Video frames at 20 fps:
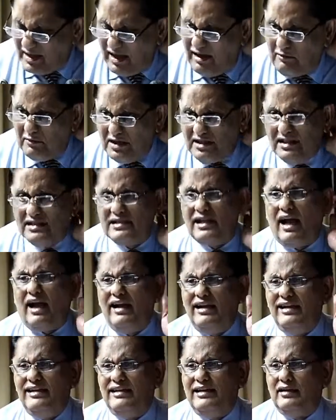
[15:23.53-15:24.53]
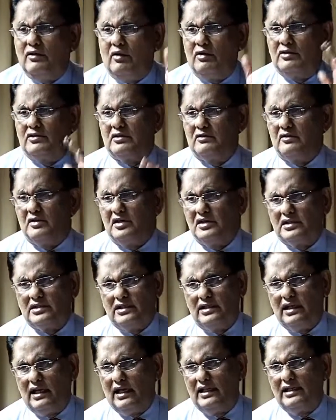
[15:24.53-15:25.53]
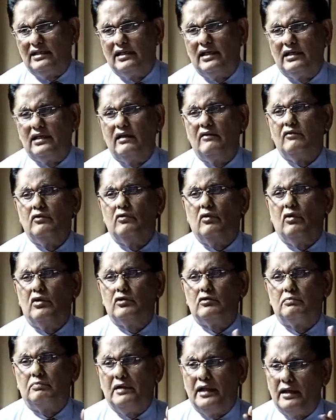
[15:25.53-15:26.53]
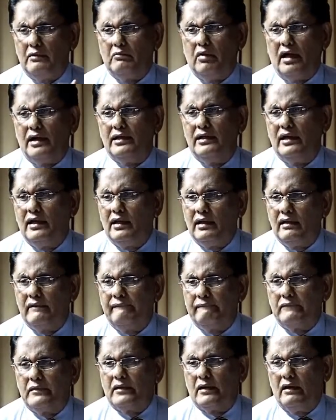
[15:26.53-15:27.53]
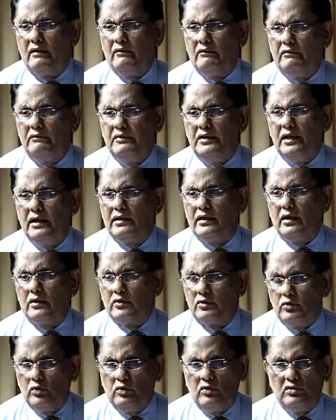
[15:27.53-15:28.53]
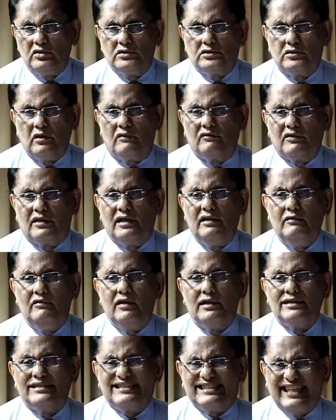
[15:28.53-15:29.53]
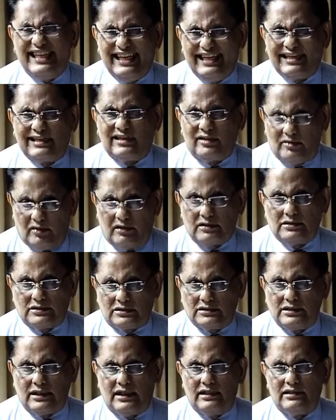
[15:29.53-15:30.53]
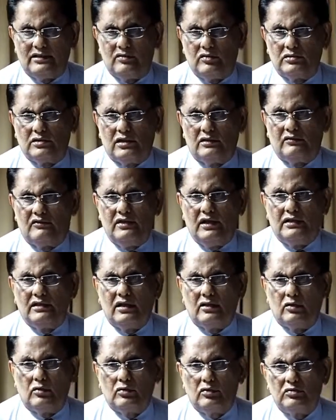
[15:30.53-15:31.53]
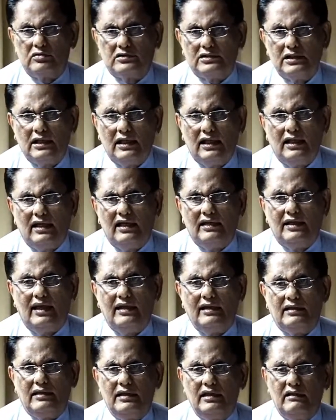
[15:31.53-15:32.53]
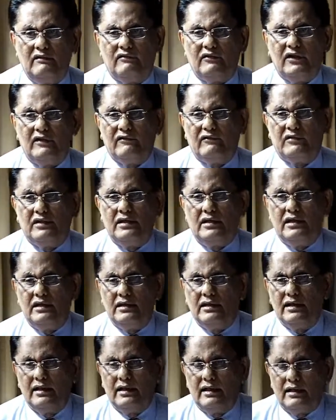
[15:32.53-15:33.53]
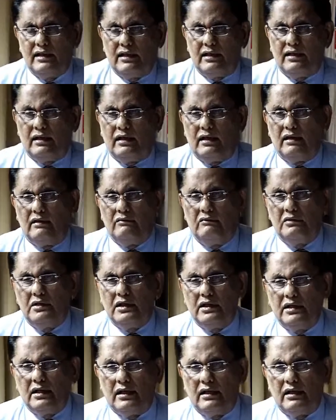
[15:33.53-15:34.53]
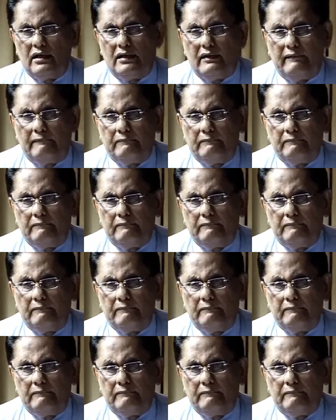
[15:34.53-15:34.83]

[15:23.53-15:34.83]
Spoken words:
I mean, this is highly controversial. I think if you want to play by Vienna rules of give and take, you understand? Those are Vienna rules. In 1815, Vienna